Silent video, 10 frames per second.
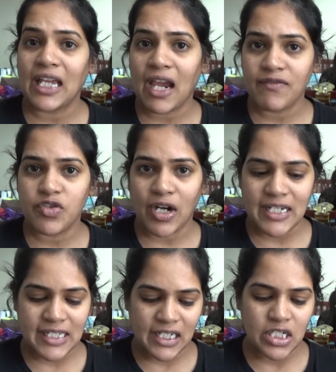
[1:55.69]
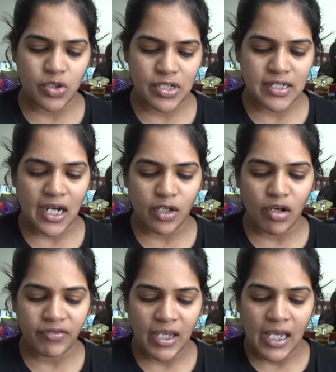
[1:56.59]
I have dry skin to start
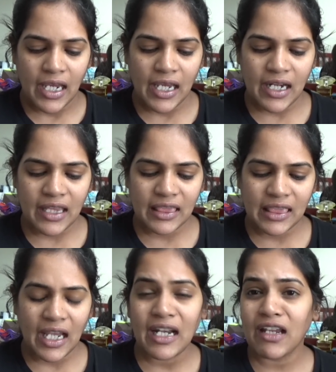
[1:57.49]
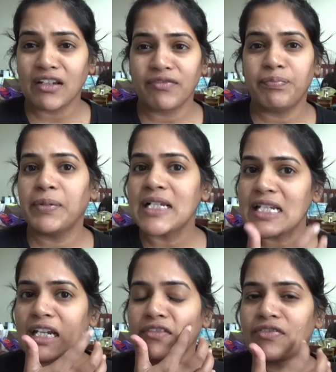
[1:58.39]
off, and I
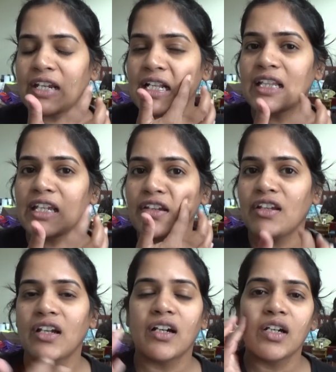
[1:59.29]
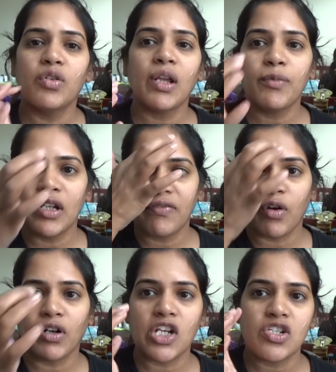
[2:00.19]
personally feel the Huda Beauty
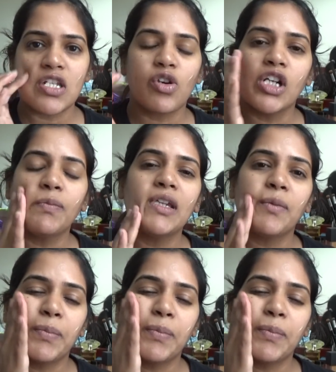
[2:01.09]
foundation is going to be a